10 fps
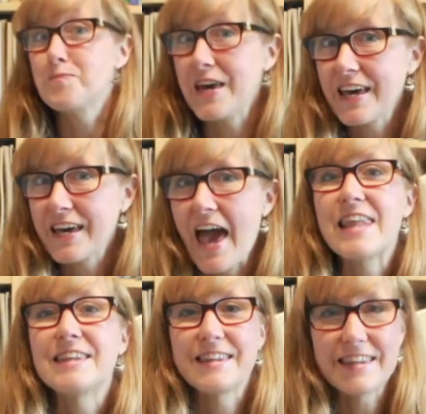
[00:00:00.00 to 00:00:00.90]
Big
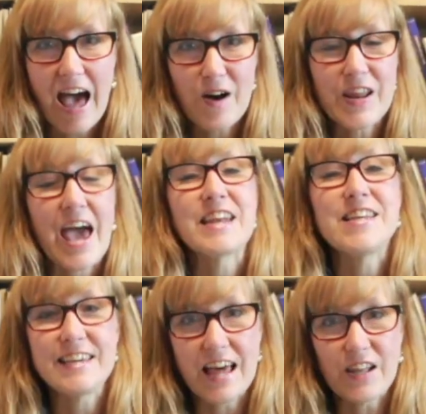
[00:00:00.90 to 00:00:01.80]
and loud
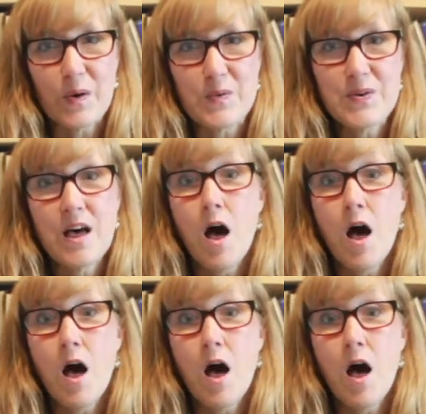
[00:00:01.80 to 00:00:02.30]
and yellow.